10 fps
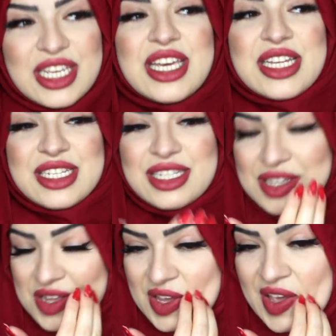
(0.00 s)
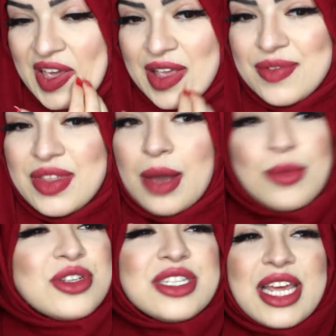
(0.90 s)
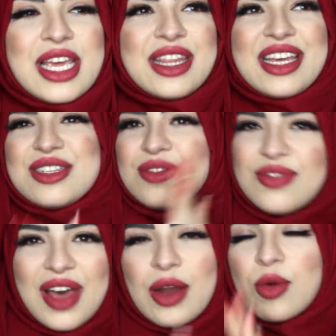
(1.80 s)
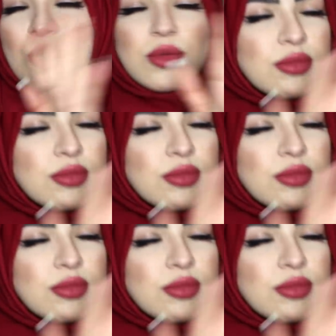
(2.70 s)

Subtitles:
is, okay? I'm not saying that it's fair or